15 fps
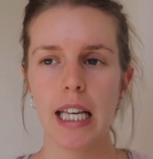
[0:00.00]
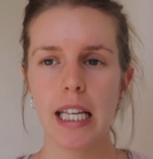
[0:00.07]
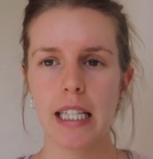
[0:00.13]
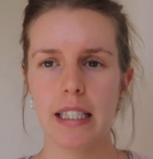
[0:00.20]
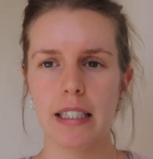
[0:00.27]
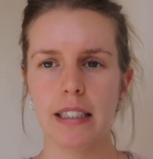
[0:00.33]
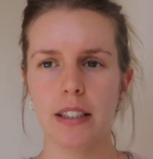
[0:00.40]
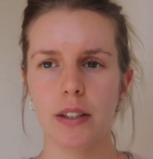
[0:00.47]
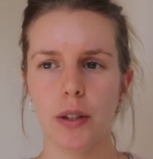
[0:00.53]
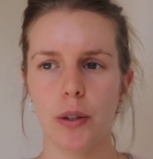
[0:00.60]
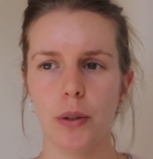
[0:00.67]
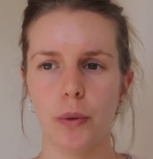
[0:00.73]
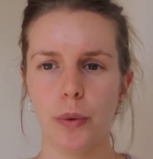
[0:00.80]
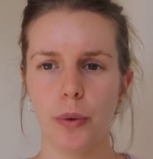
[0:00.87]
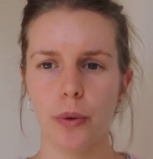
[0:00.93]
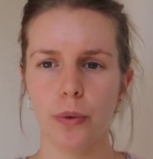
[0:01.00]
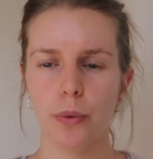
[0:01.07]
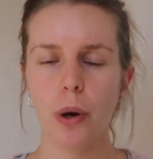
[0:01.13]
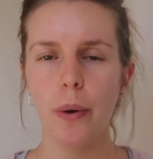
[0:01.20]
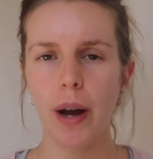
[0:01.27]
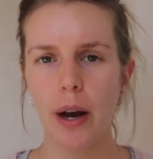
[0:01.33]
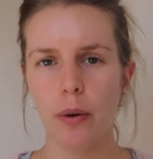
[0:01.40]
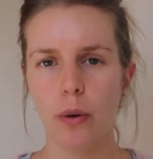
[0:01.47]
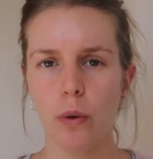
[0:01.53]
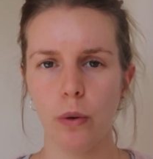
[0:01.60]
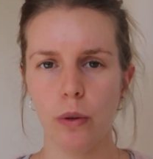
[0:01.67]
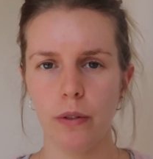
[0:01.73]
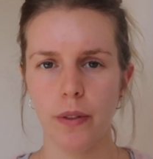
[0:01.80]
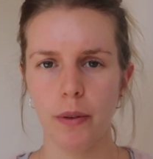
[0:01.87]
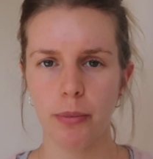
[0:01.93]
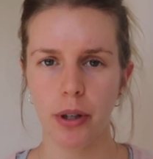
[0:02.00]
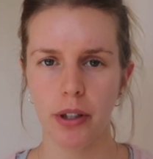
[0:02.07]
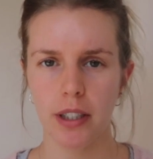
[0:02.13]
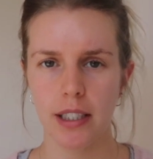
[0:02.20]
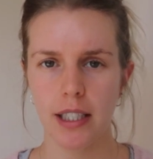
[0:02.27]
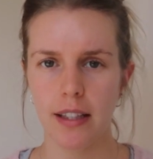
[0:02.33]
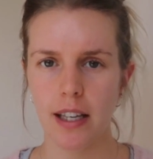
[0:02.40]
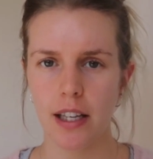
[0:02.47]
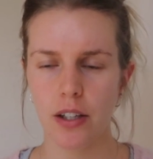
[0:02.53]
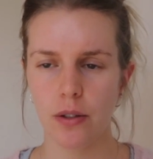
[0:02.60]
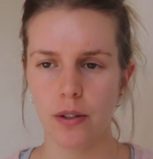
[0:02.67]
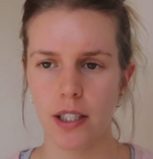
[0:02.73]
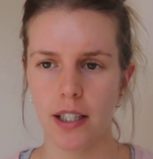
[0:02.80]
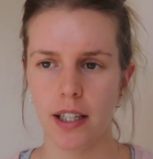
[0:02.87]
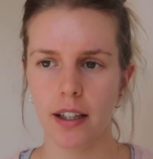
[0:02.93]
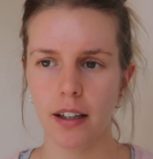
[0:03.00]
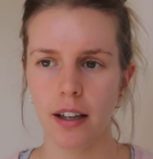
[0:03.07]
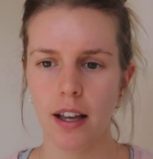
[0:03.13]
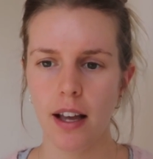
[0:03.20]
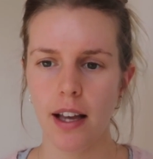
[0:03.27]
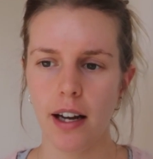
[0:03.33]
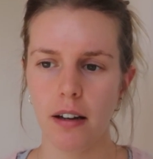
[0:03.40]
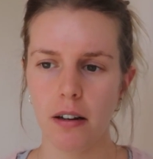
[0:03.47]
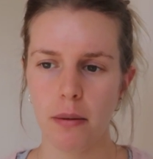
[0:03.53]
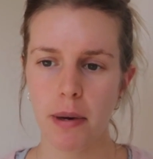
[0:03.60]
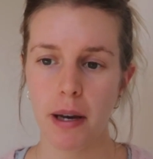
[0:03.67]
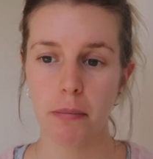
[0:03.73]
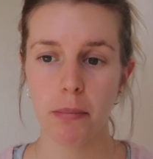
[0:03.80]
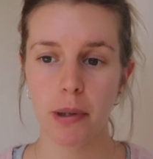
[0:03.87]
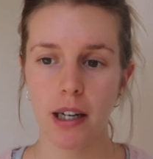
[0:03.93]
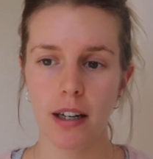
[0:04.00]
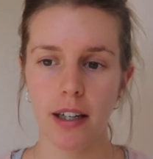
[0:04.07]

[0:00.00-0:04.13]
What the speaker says: is to throw out all of the products that they're using and